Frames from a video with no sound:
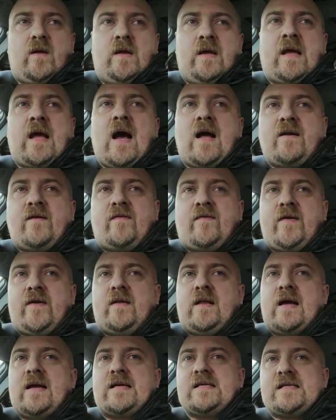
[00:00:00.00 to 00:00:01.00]
you kind of feel
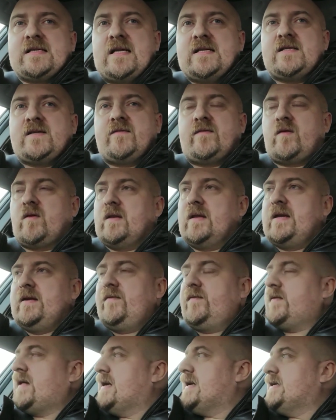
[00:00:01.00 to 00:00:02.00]
like a sense of
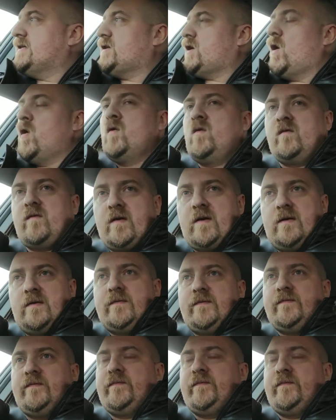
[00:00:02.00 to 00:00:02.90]
relief that it's over.